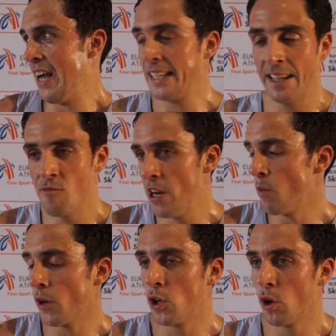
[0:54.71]
I didn't really
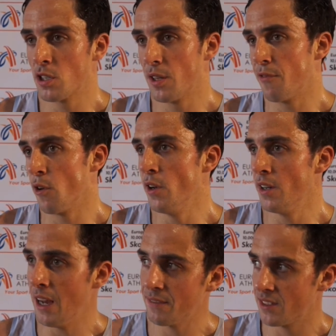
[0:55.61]
want to go to the front
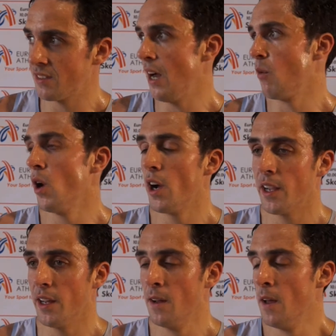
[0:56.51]
and have to start
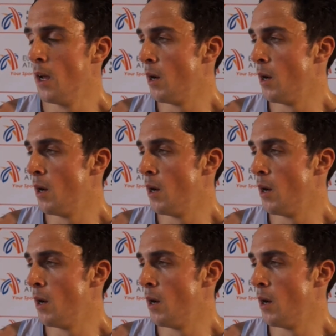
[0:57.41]
working,